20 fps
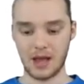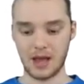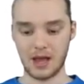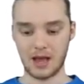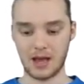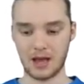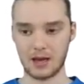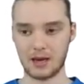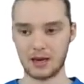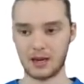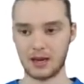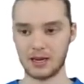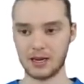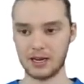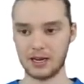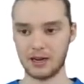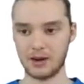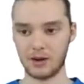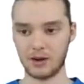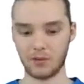And in
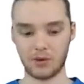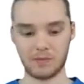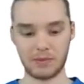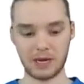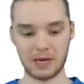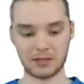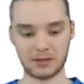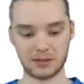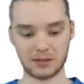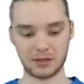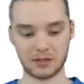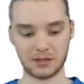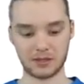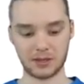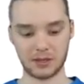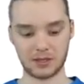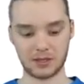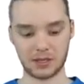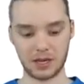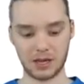here, we're basically just
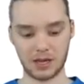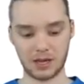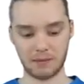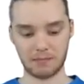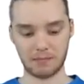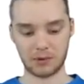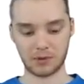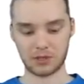going to say